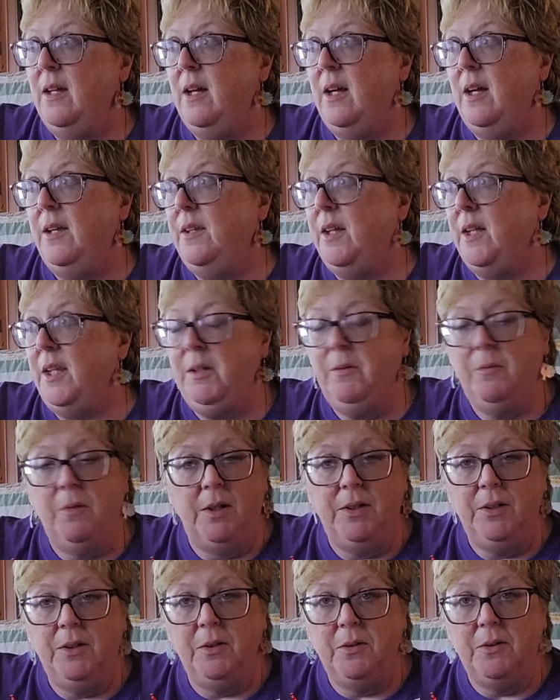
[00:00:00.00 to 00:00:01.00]
I thought he
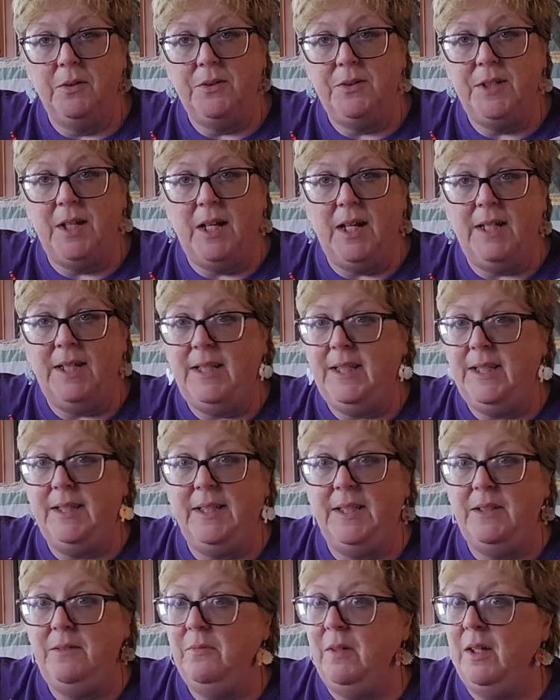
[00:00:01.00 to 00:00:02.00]
wanted to go outside. He
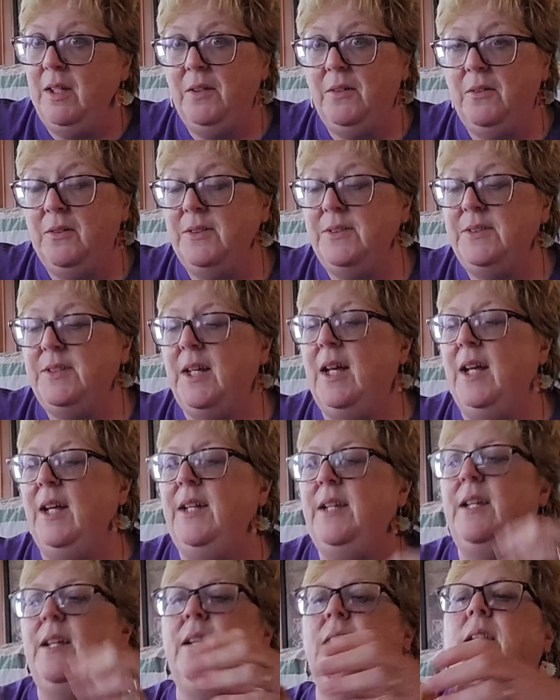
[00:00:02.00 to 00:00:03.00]
didn't want to go
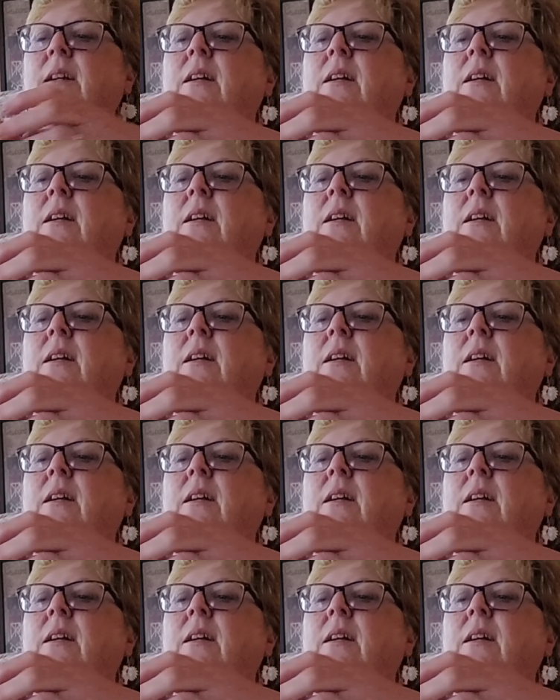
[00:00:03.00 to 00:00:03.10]
outside.